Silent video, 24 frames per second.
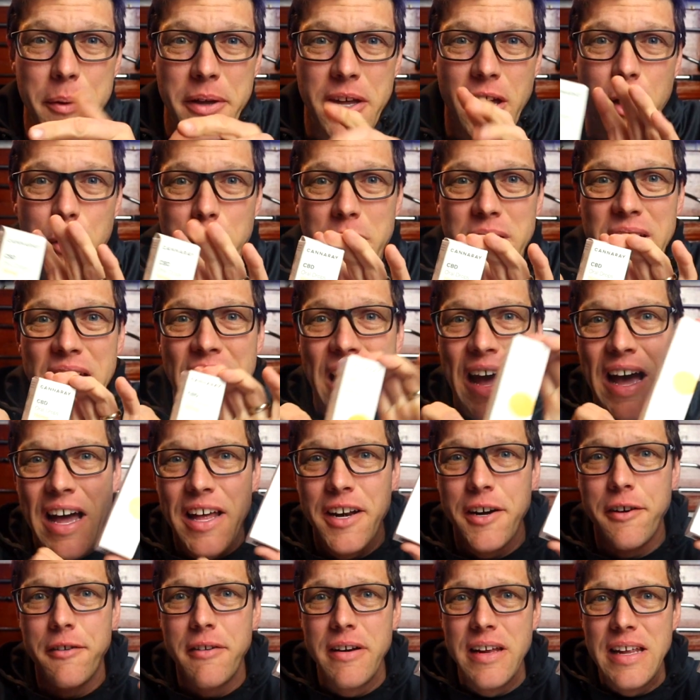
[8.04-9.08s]
we go,
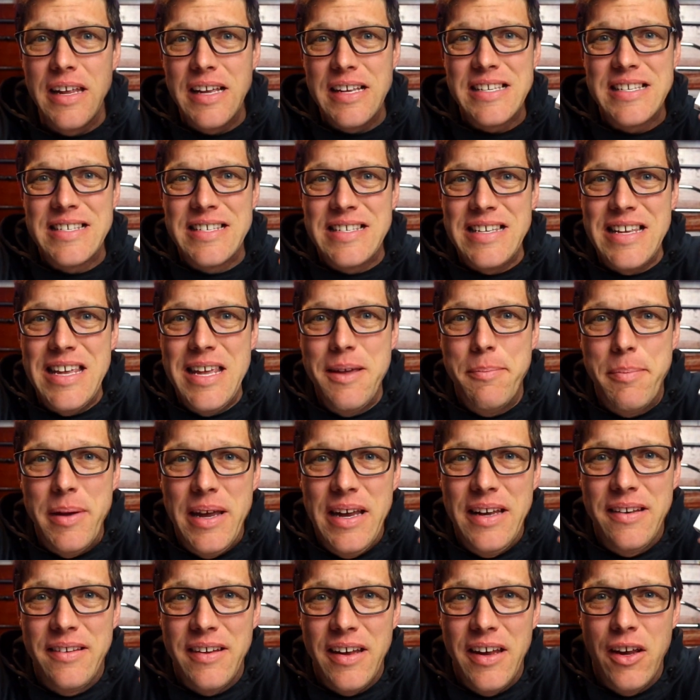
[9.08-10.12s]
Cannery
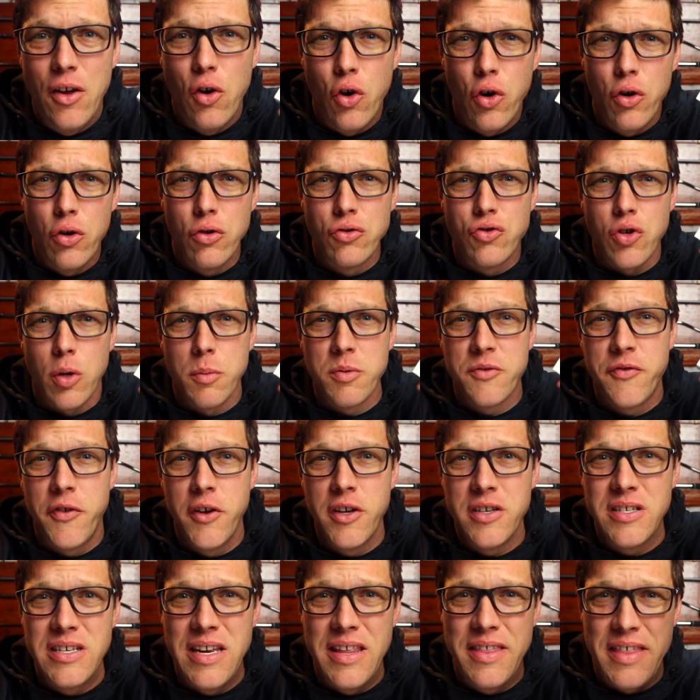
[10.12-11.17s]
CBD oil drops.
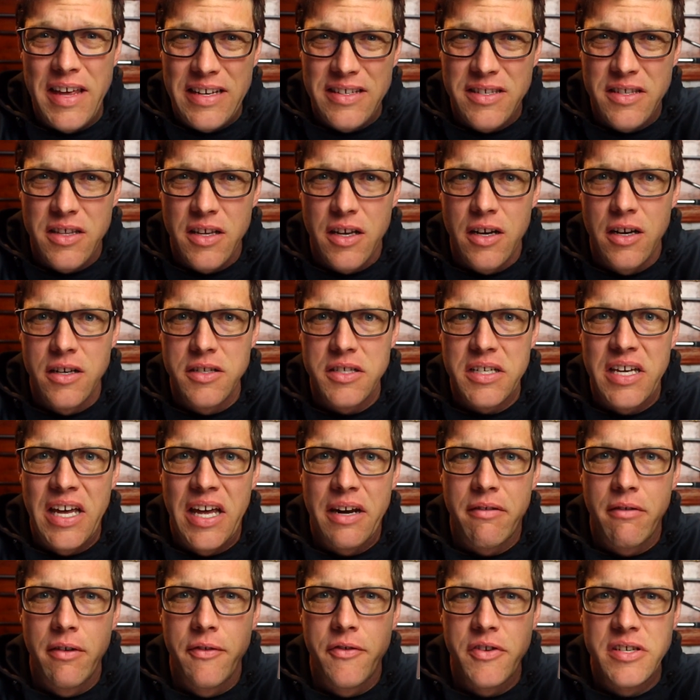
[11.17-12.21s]
Firstly, thanks to the guys at
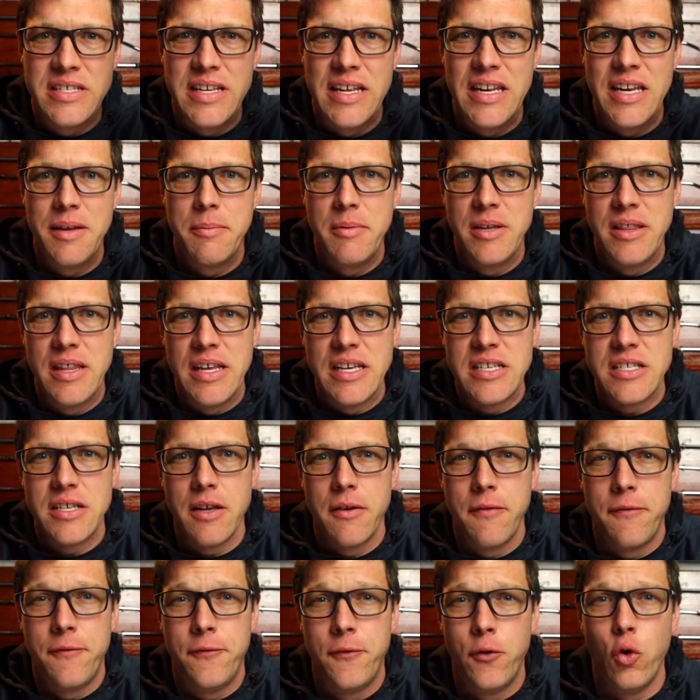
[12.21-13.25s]
Cannery for sending me this
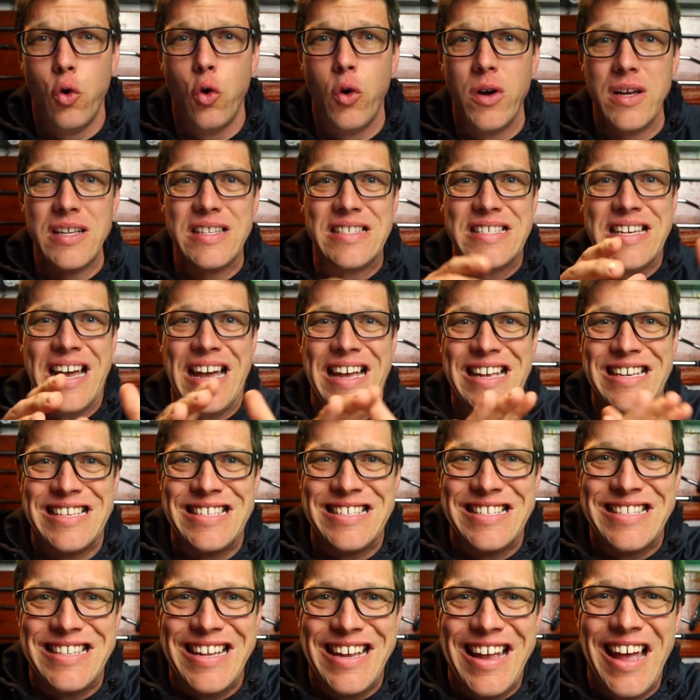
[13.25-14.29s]
for
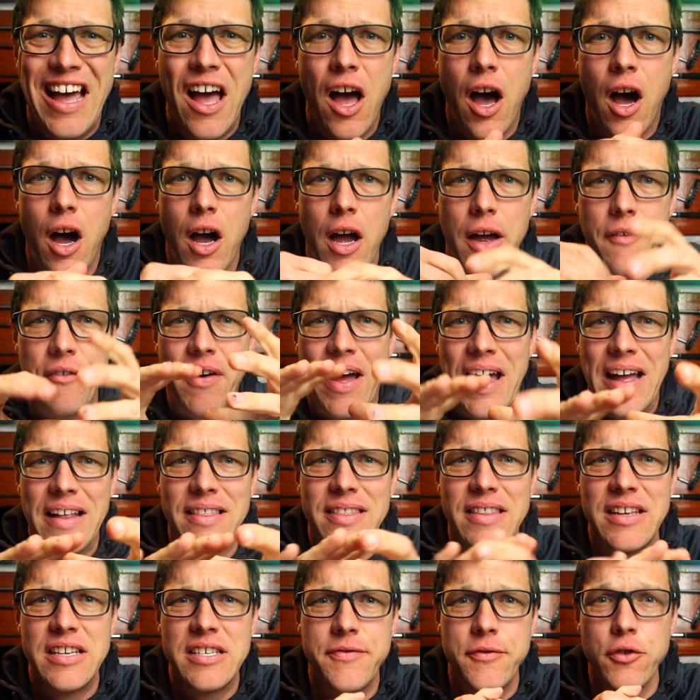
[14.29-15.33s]
testing. I've had
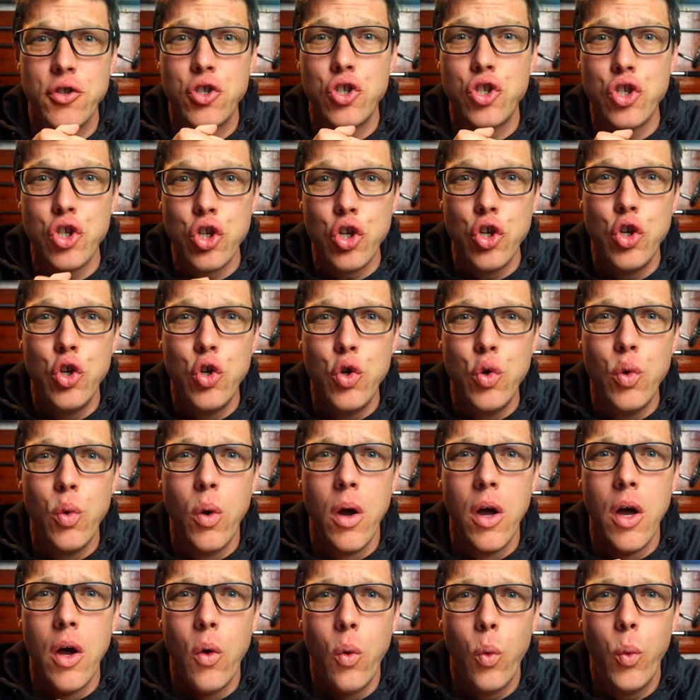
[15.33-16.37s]
this for 2
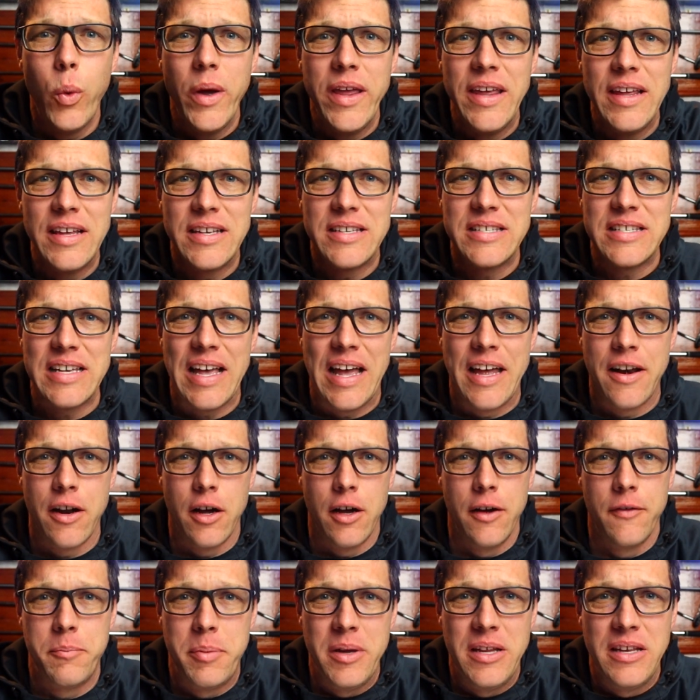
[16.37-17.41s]
weeks and
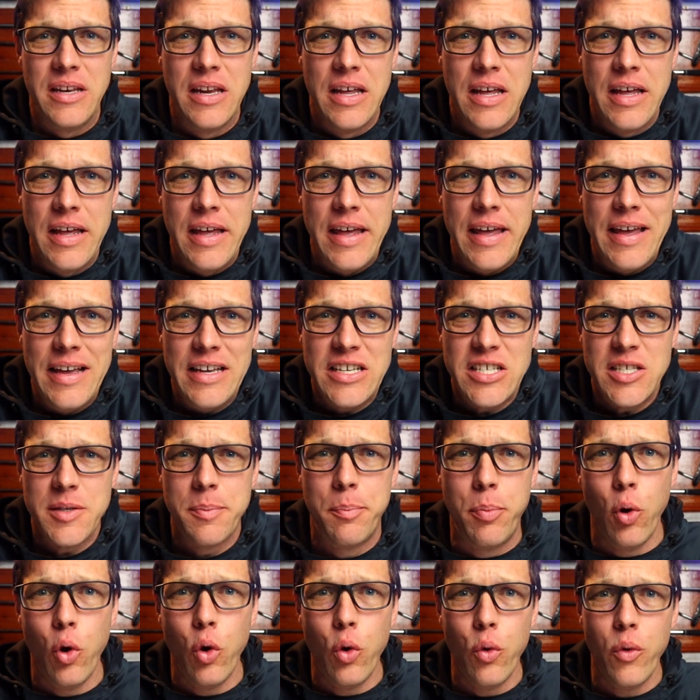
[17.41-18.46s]
I've been
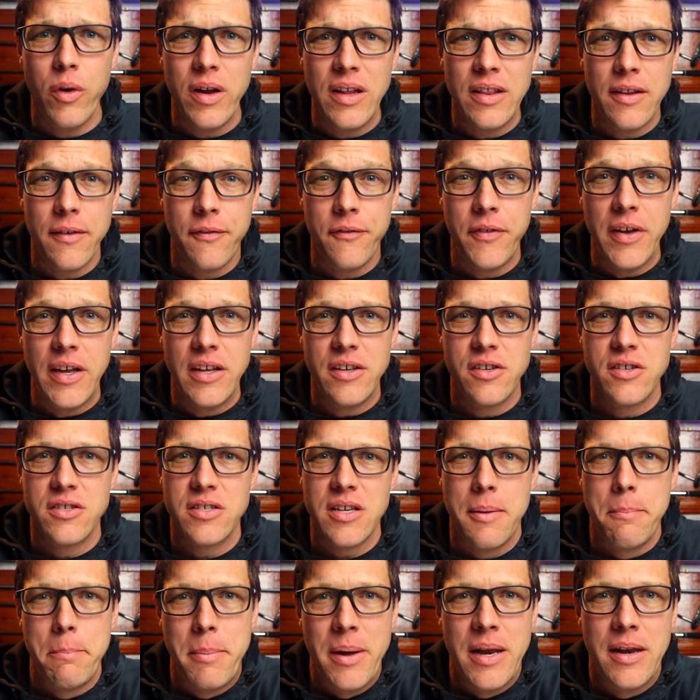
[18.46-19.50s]
exploring the features
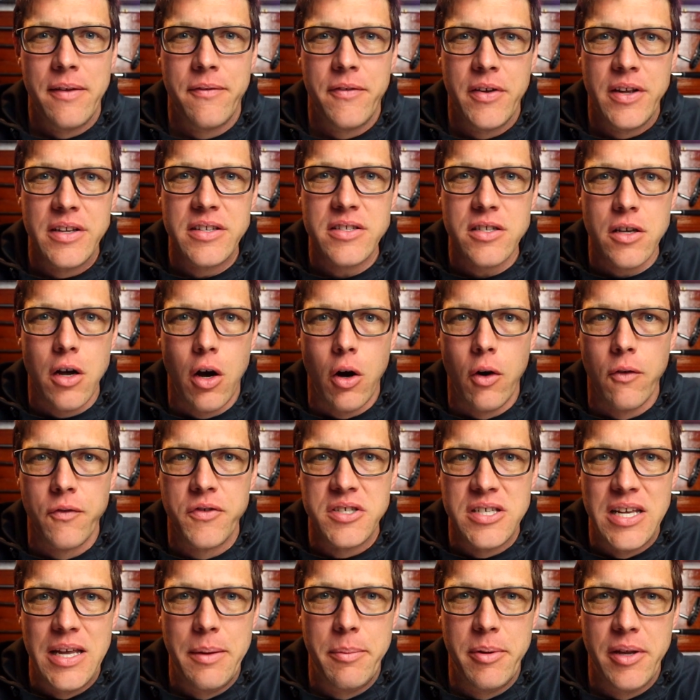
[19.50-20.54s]
and benefits of
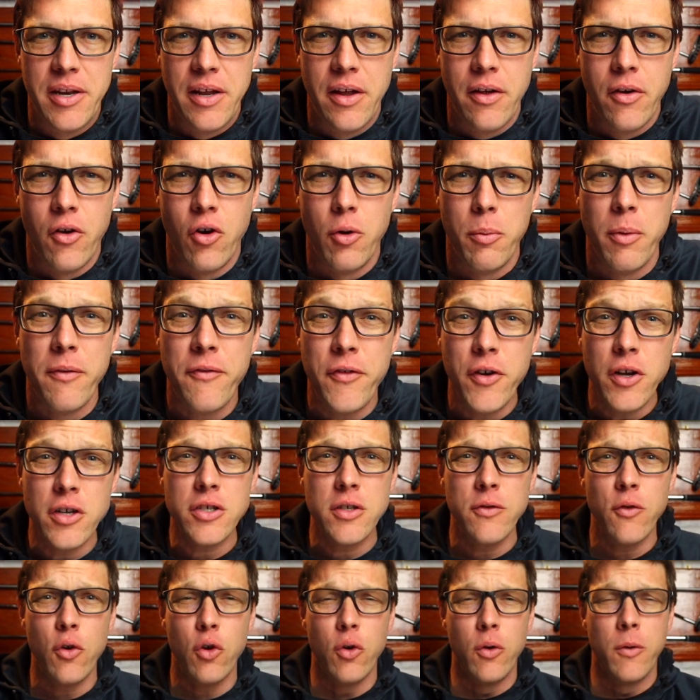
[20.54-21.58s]
CBD oil. But
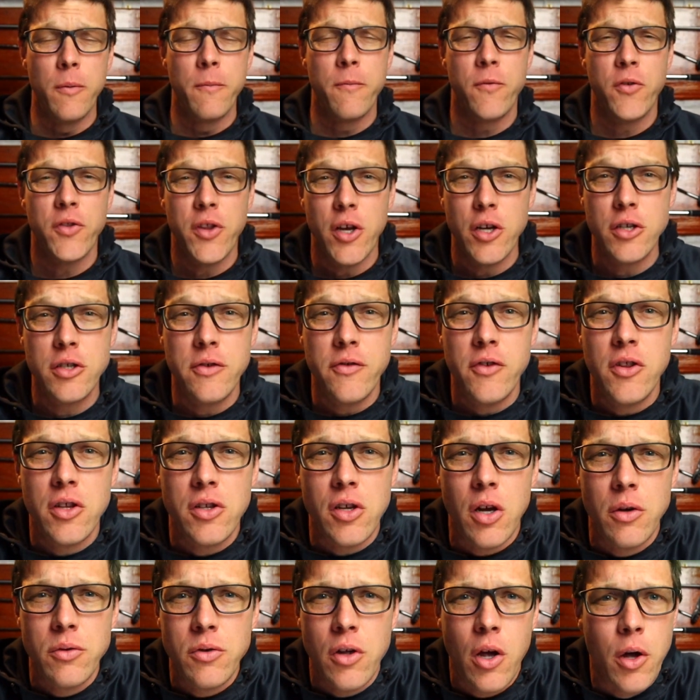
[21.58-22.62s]
first of all, for those of you that
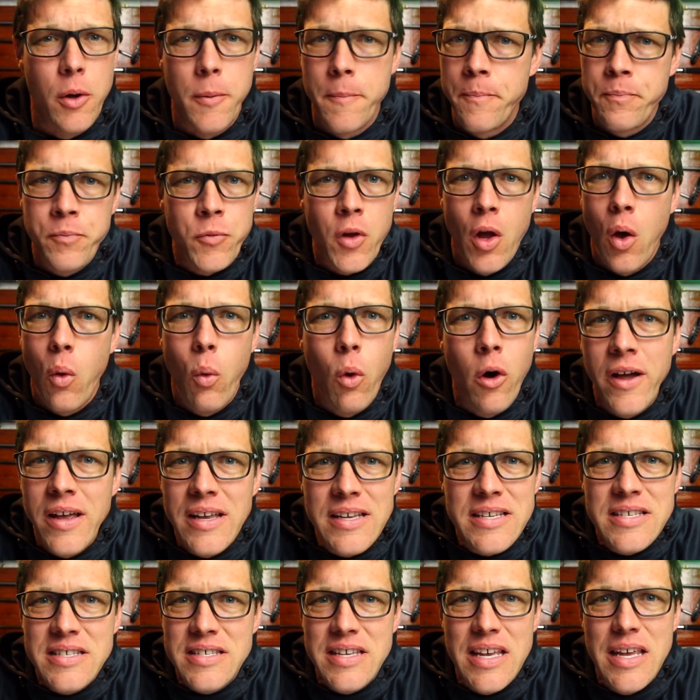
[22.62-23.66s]
don't know, what
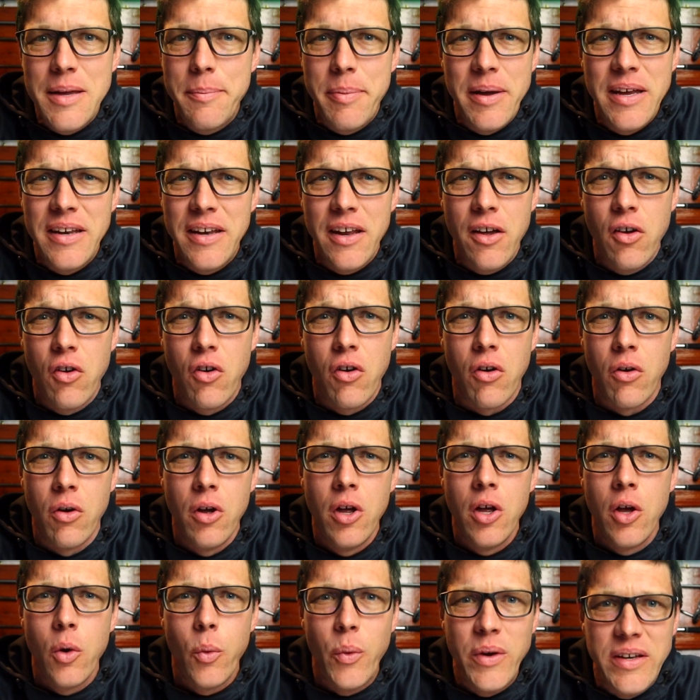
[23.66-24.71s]
is CBD oil?
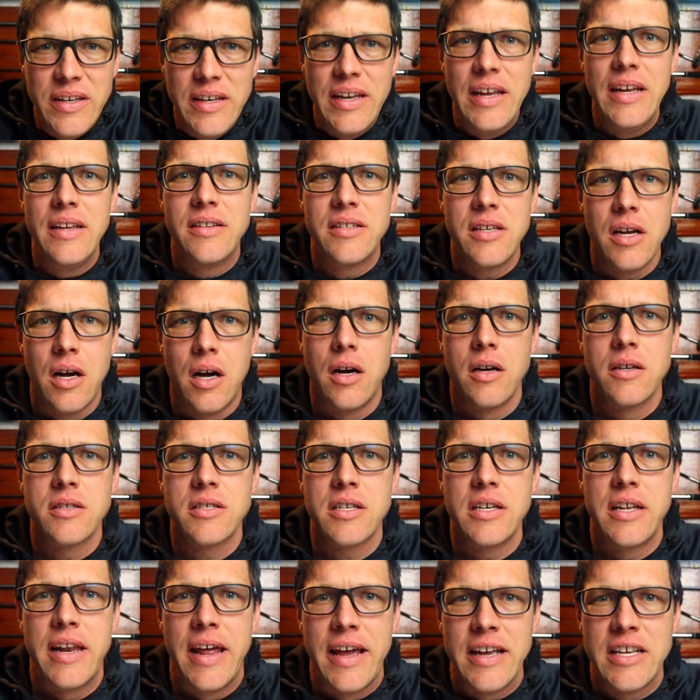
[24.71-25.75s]
We need to
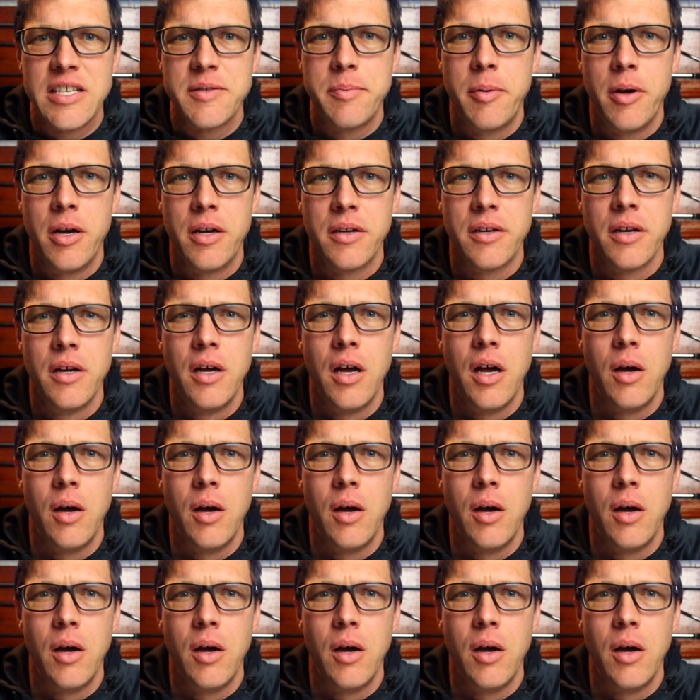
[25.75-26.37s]
ask an expert.